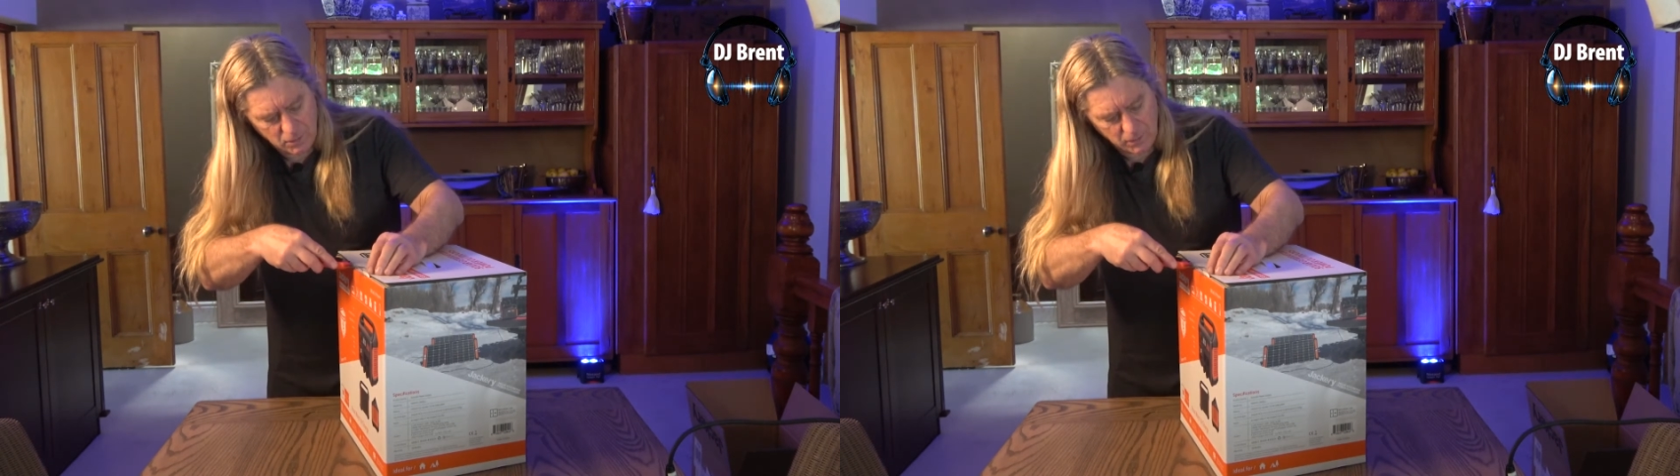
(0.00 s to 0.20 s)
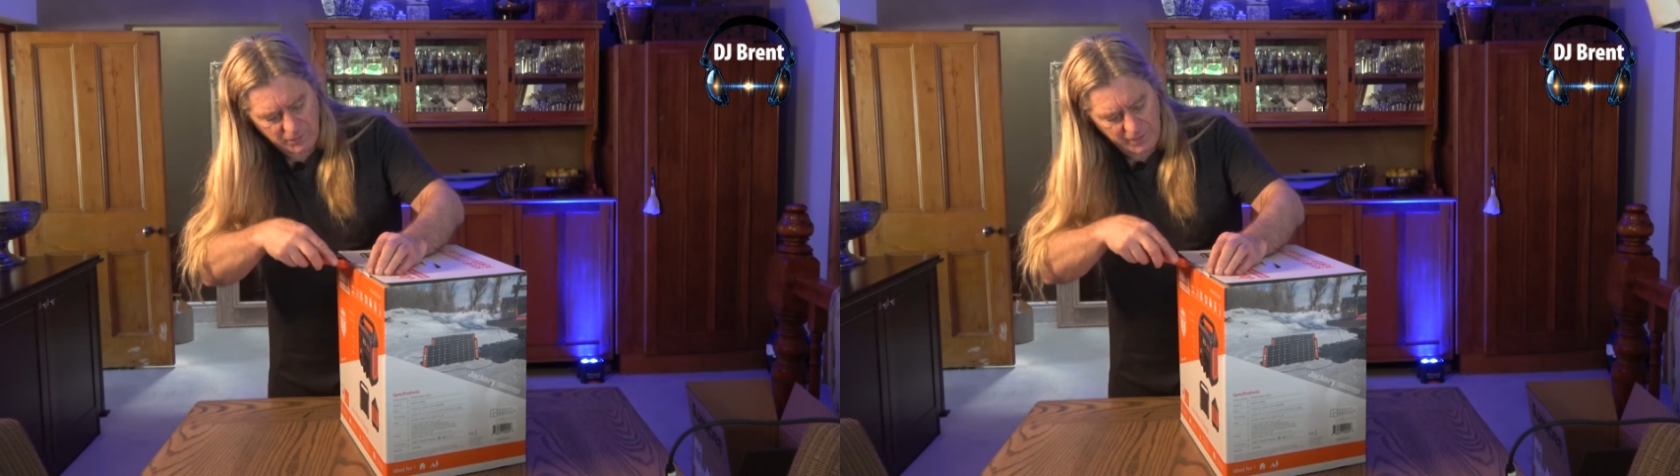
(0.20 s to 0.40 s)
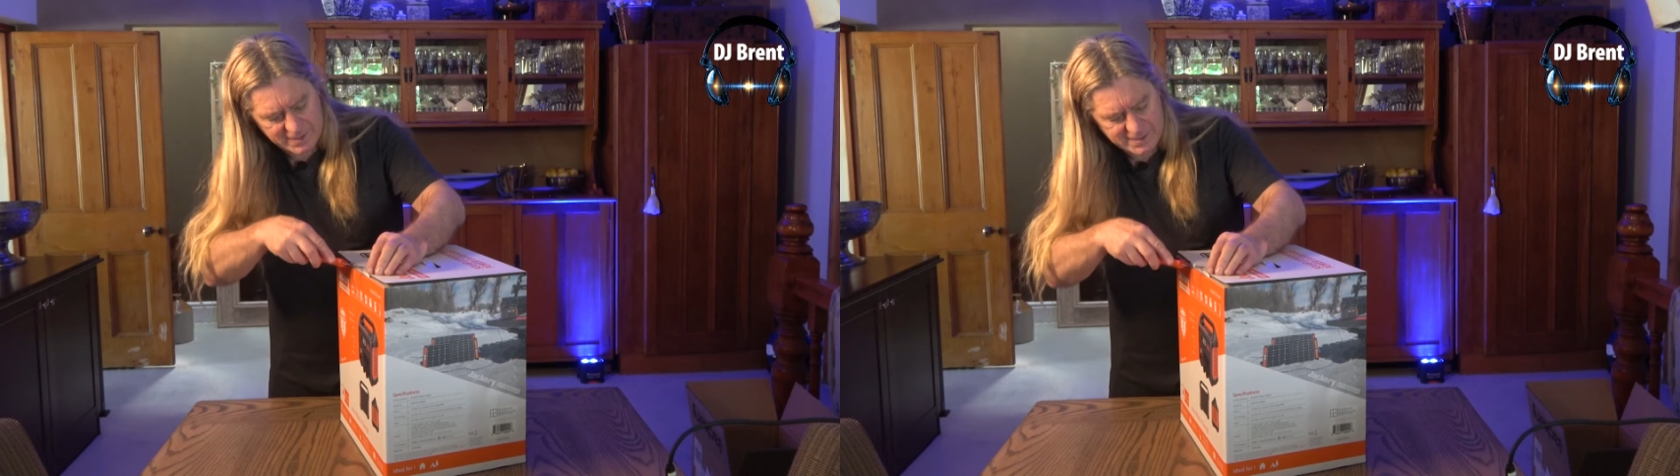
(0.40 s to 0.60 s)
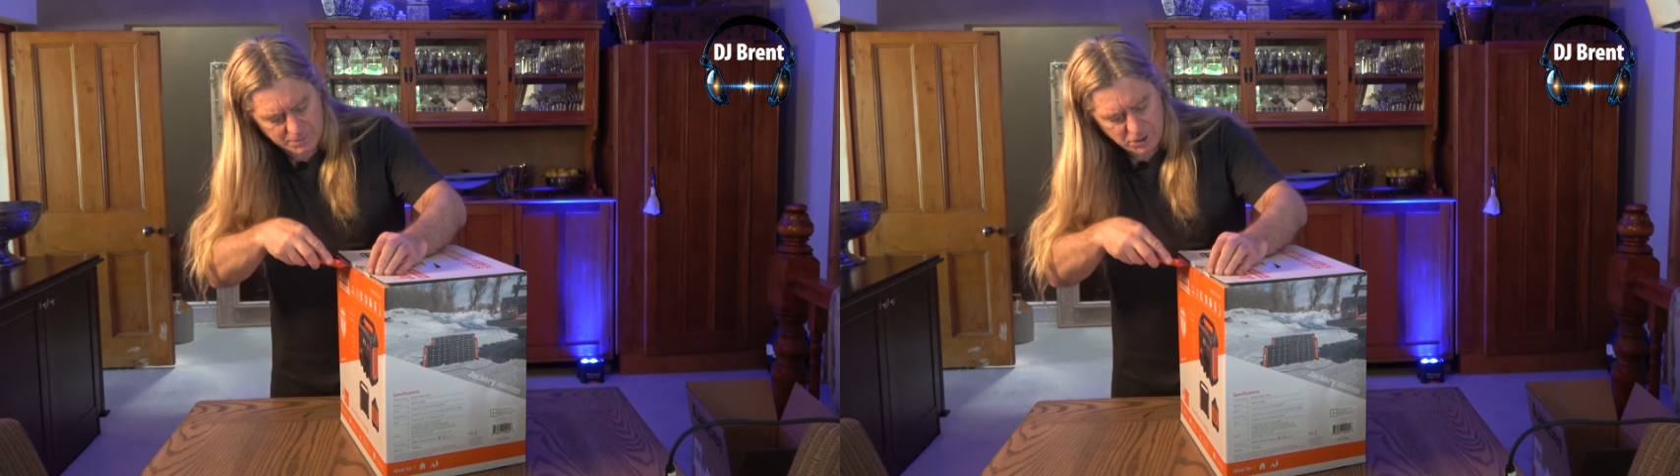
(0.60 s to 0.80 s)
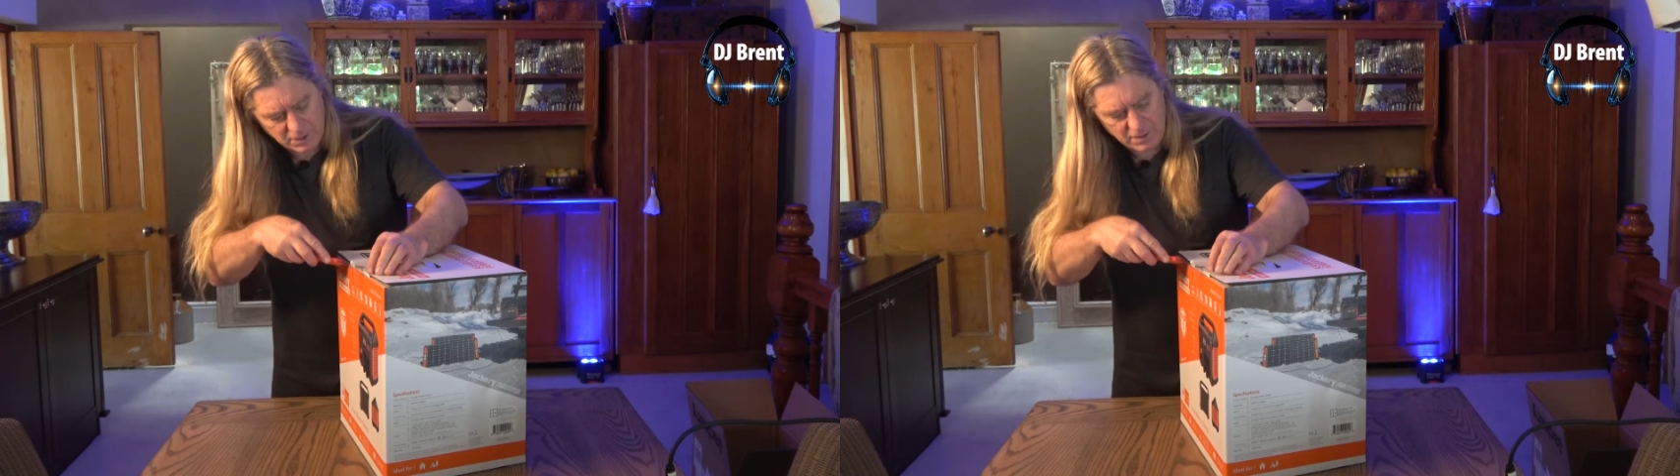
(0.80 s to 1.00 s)
with the
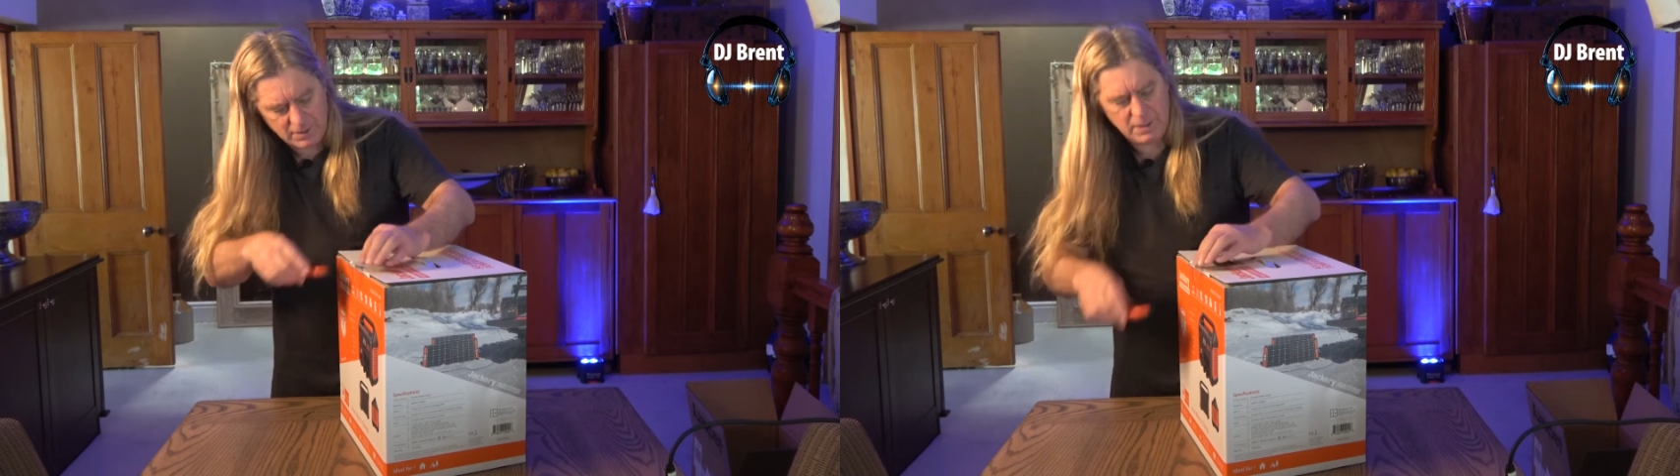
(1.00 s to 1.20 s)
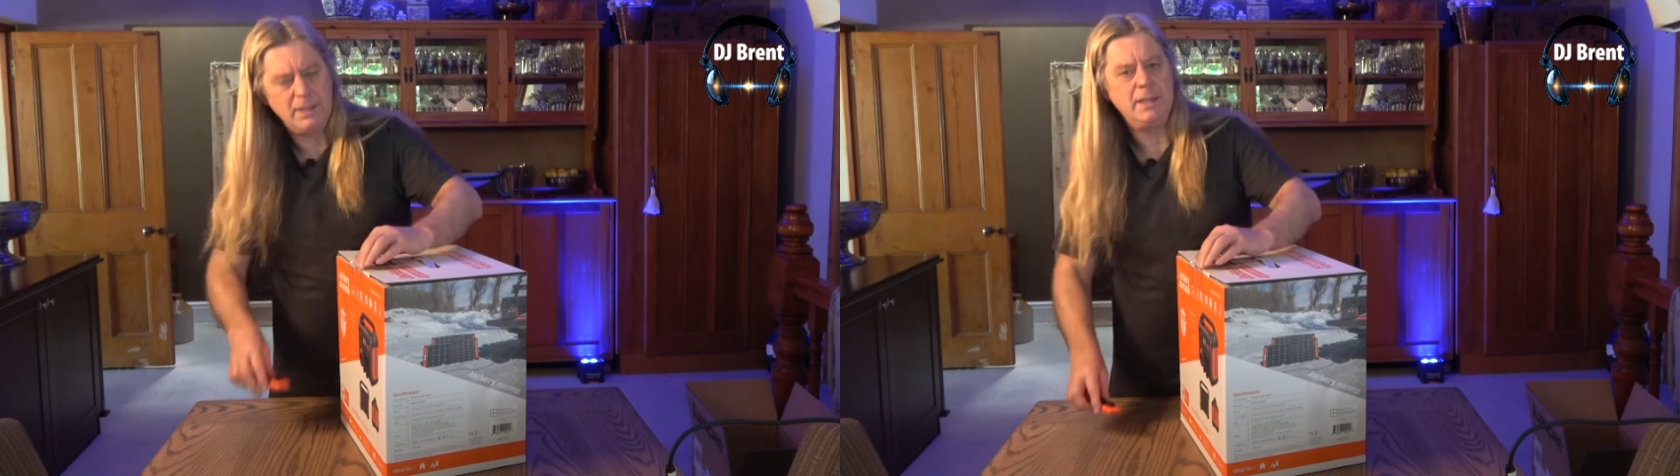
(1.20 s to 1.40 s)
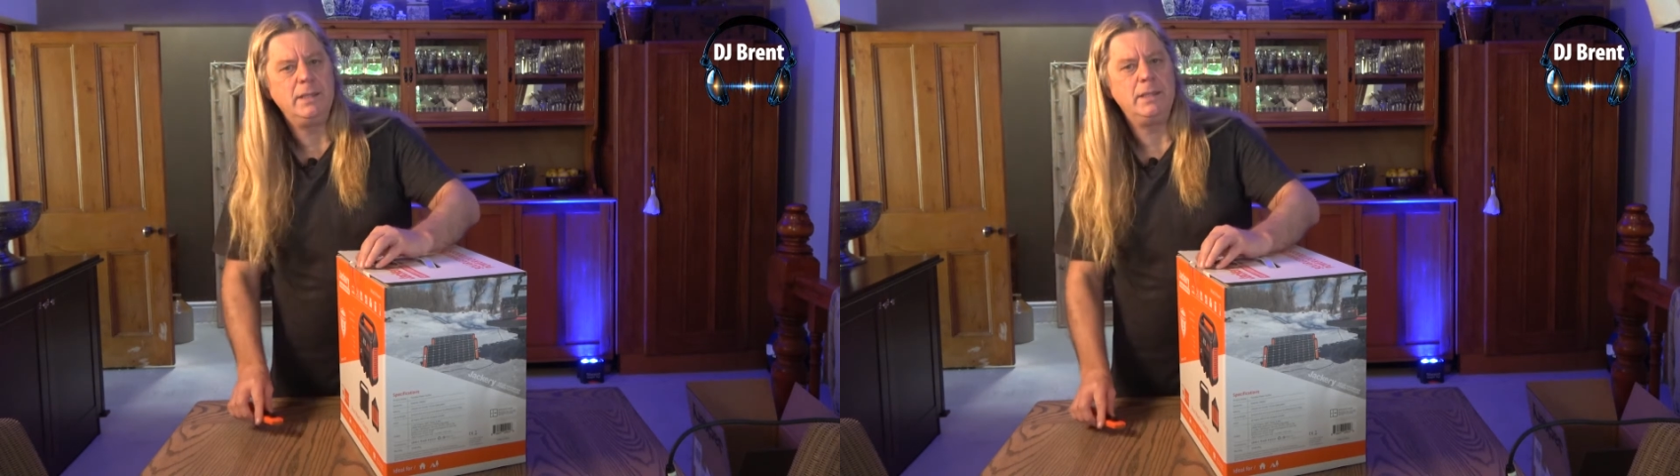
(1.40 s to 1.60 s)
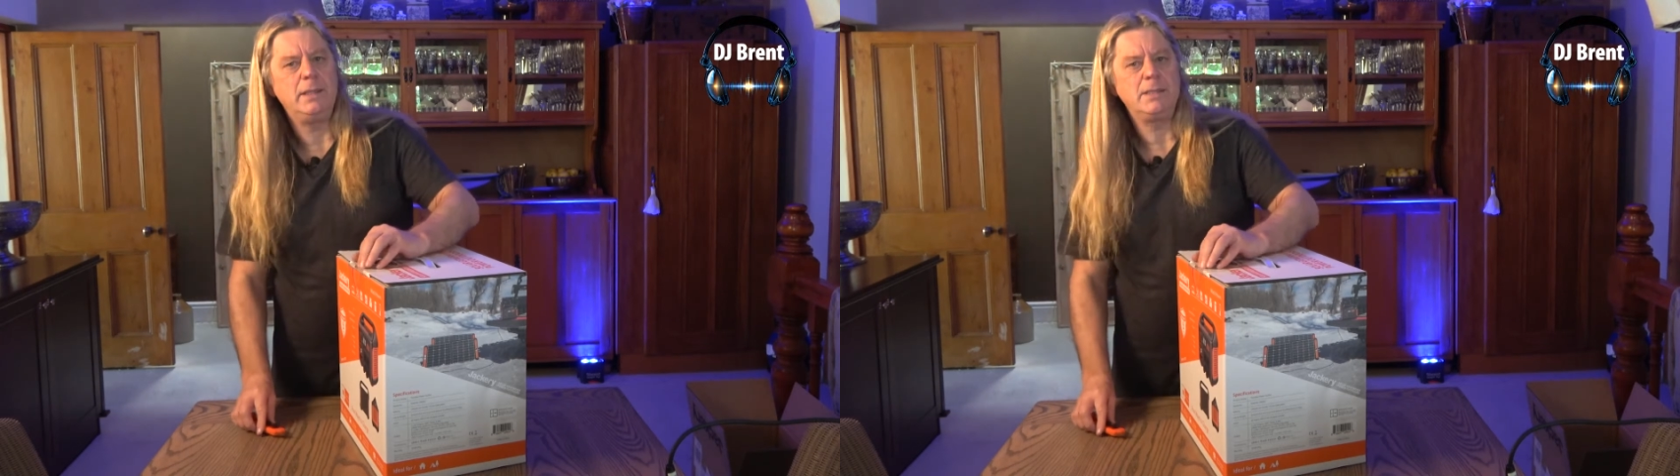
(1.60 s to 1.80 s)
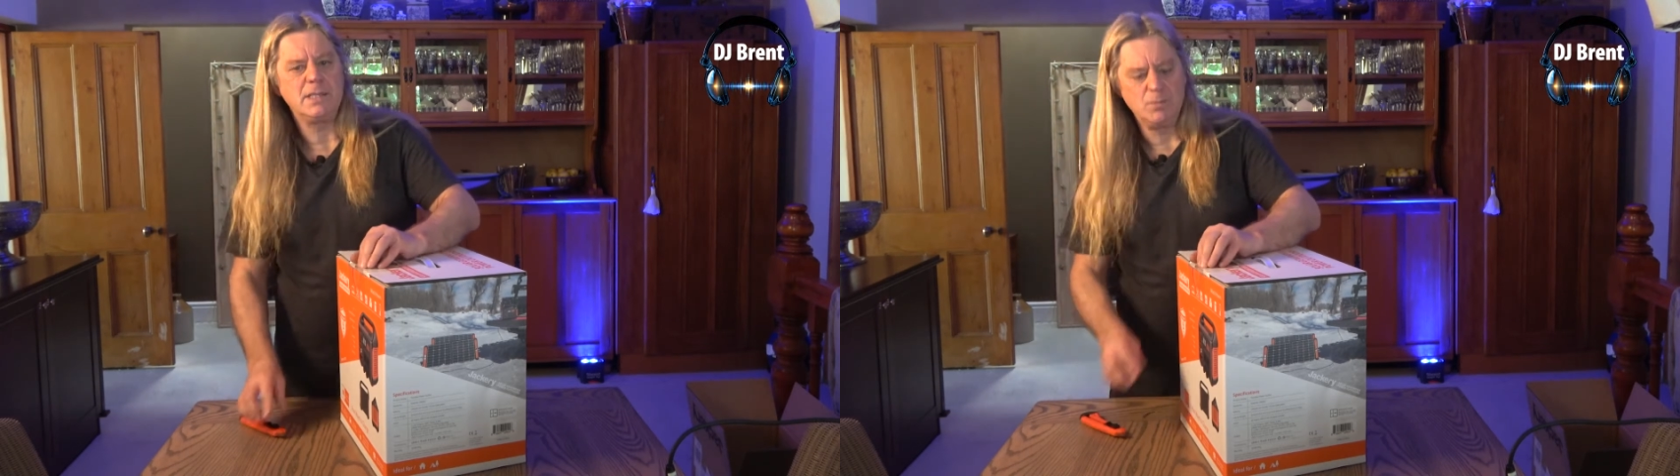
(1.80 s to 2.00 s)
exception,
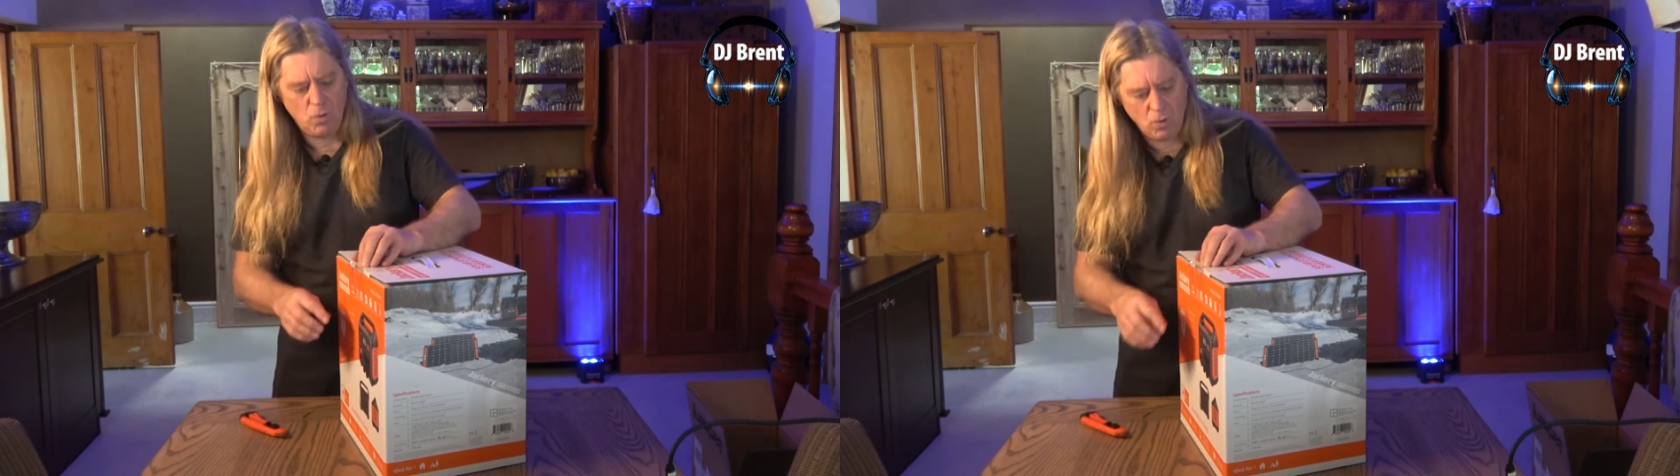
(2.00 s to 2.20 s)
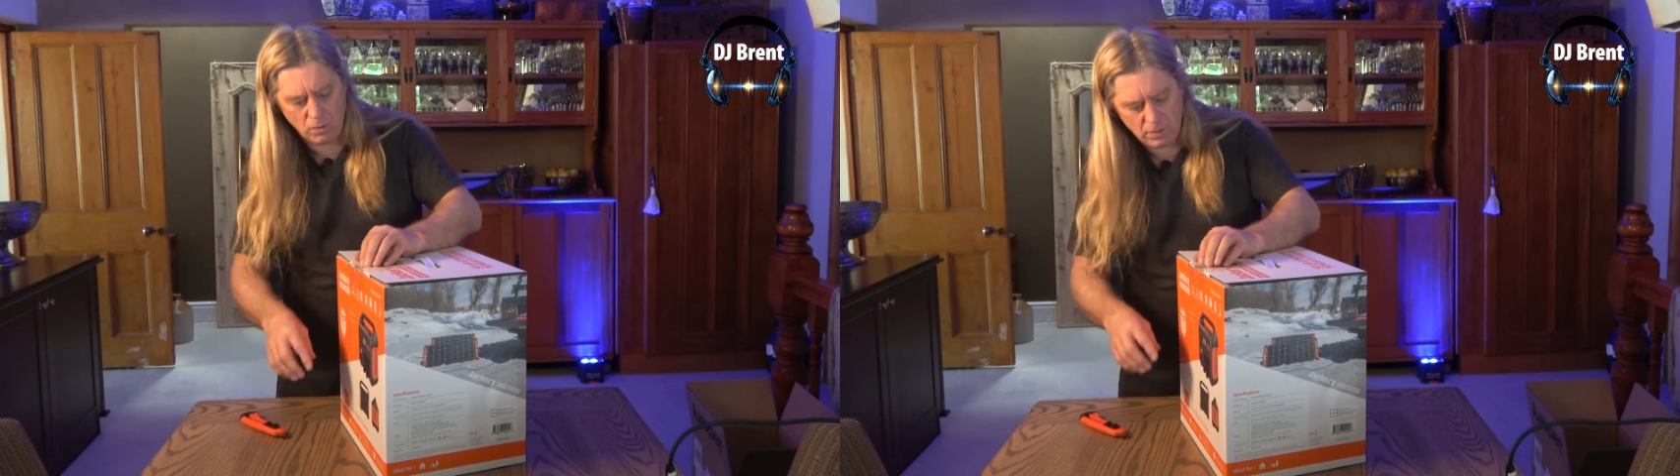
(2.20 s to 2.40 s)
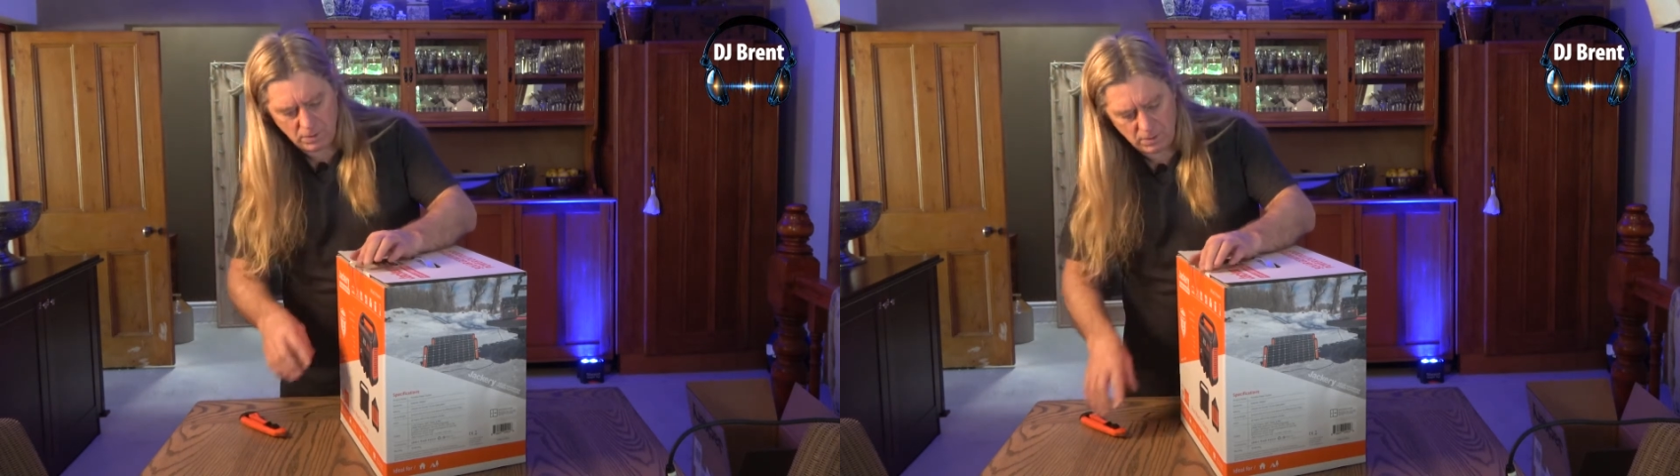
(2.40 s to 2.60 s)
this is more